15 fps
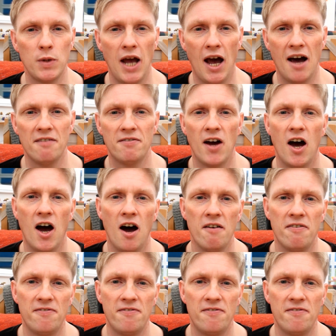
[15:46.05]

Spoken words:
We have our